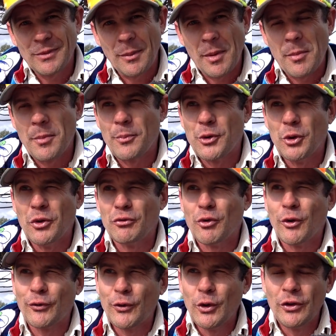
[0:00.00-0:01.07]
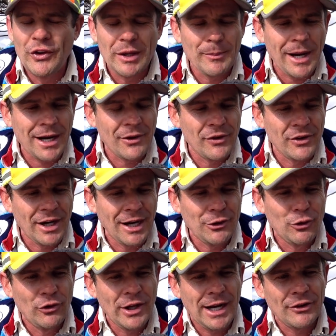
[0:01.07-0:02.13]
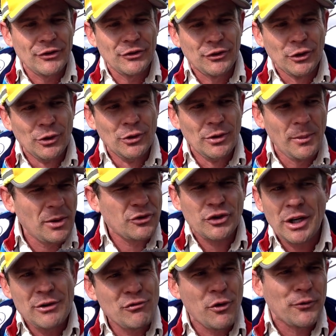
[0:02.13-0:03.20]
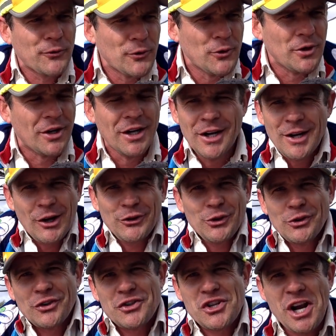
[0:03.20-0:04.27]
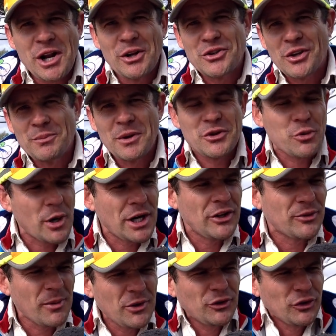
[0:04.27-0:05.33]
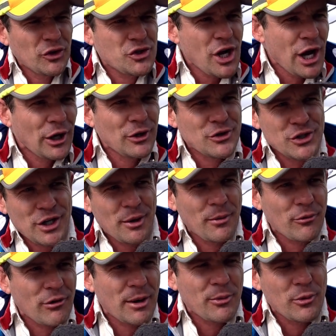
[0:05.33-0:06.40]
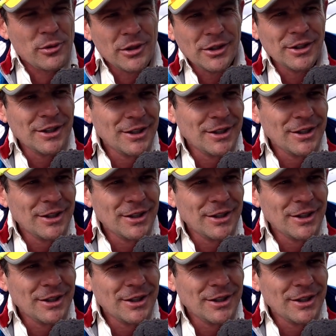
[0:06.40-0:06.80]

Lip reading: I remember doing the raw food thing back in the day, 2002. I'm like, just going to eat raw food. And I saw it as a challenge. I'm in my 20s. I'm like, this is a challenge. And I'm a rebel.